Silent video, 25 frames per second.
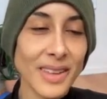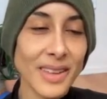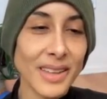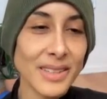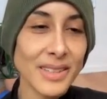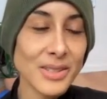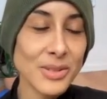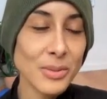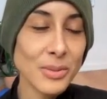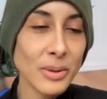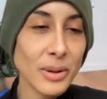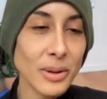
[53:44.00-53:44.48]

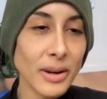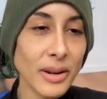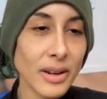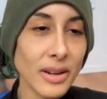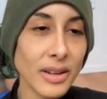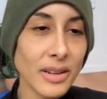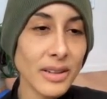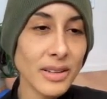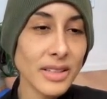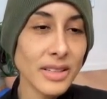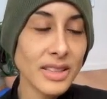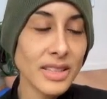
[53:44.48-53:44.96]
Nice work.
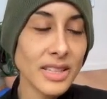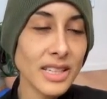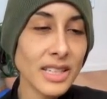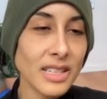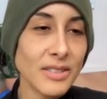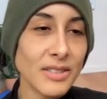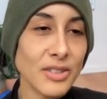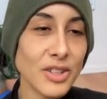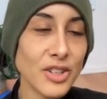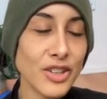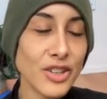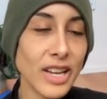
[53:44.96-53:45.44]
At the
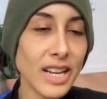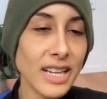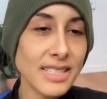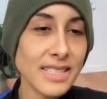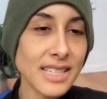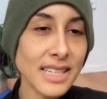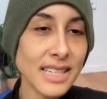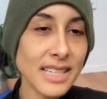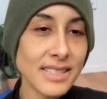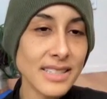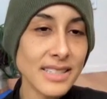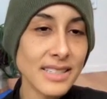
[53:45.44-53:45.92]
end of your next
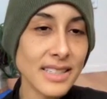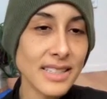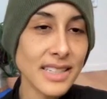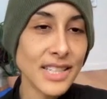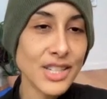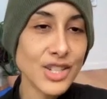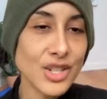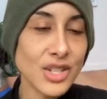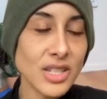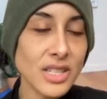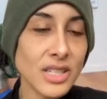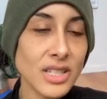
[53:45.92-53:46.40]

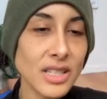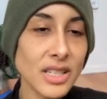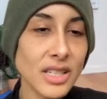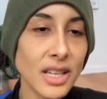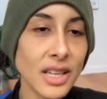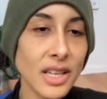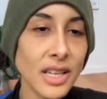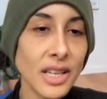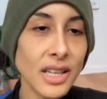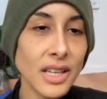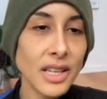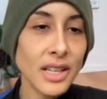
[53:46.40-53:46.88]
exhalation,
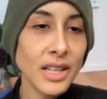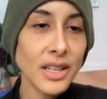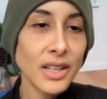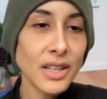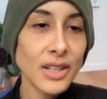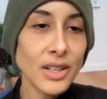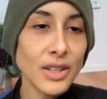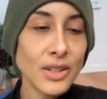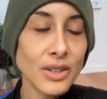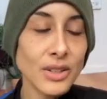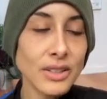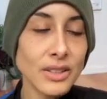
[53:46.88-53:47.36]

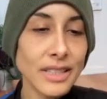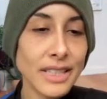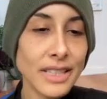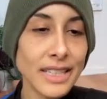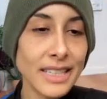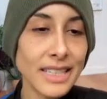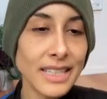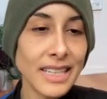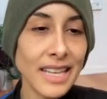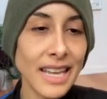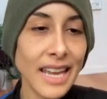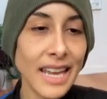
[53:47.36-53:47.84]
you'll
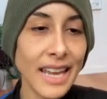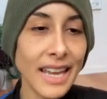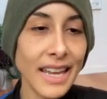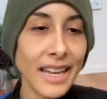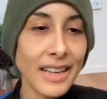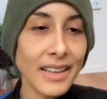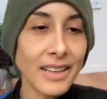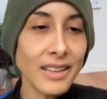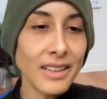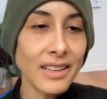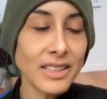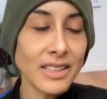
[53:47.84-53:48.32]

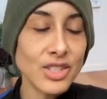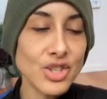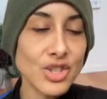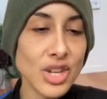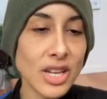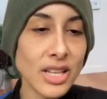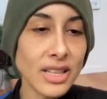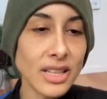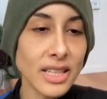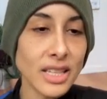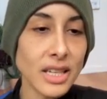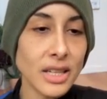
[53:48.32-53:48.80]
inhale and
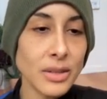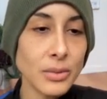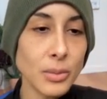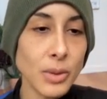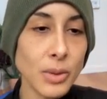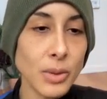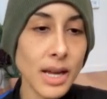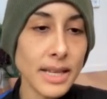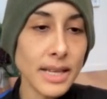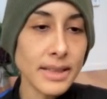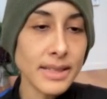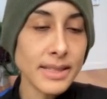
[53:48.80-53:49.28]
gently
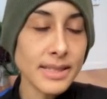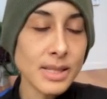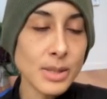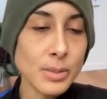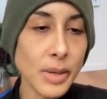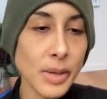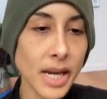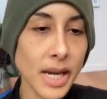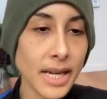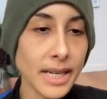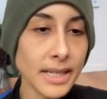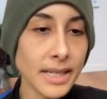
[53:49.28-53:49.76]
unwind the
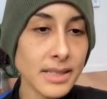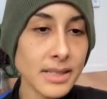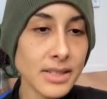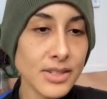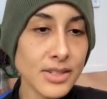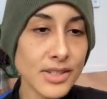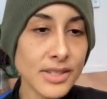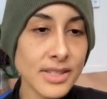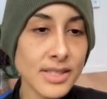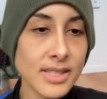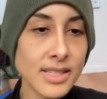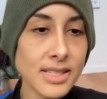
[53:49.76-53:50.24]
spine.
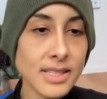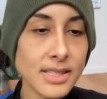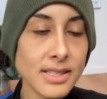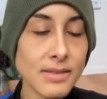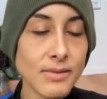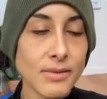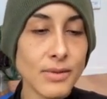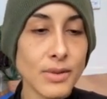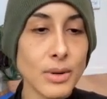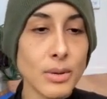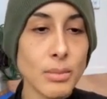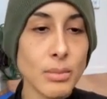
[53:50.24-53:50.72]
Just sit
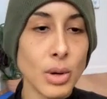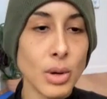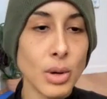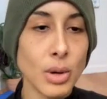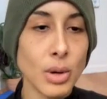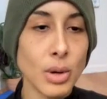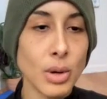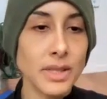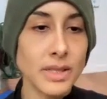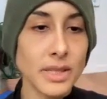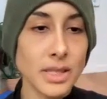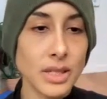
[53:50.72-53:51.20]
for a
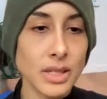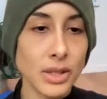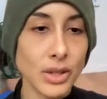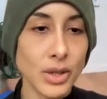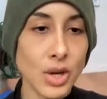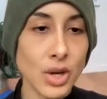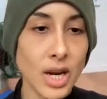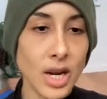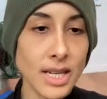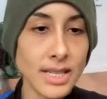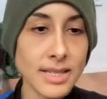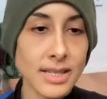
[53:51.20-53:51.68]
moment in a
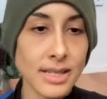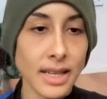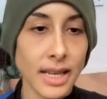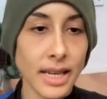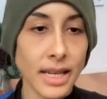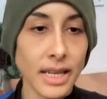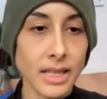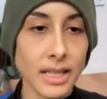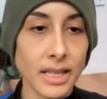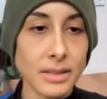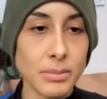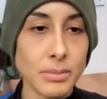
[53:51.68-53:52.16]

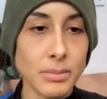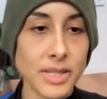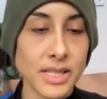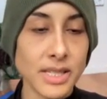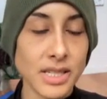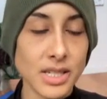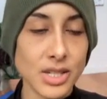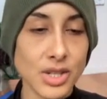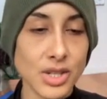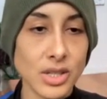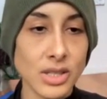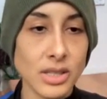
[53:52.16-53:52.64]
cross-legged
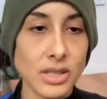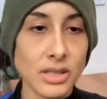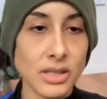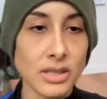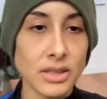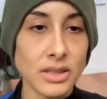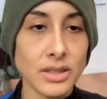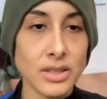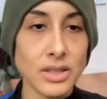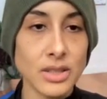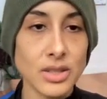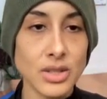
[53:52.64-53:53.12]
position
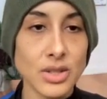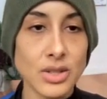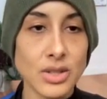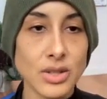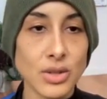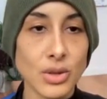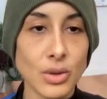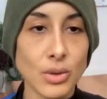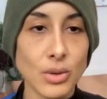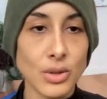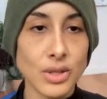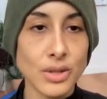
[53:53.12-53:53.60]
to
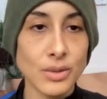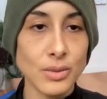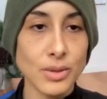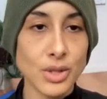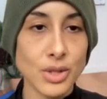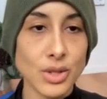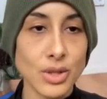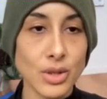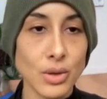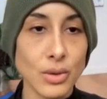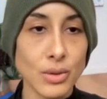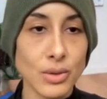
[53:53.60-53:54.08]
just notice
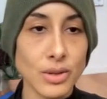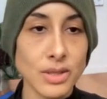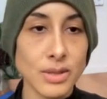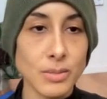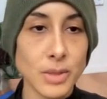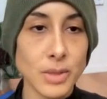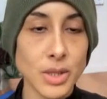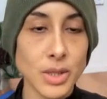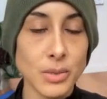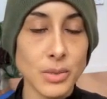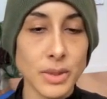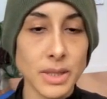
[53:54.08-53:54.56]
what you notice
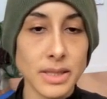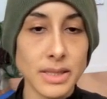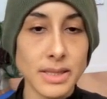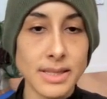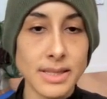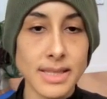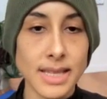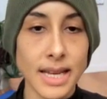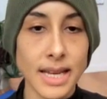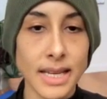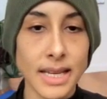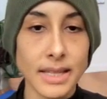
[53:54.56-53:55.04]
between the
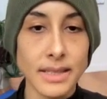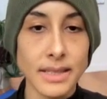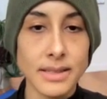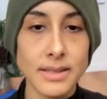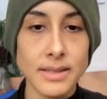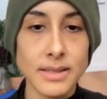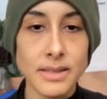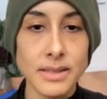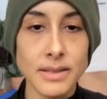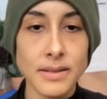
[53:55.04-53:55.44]
sides.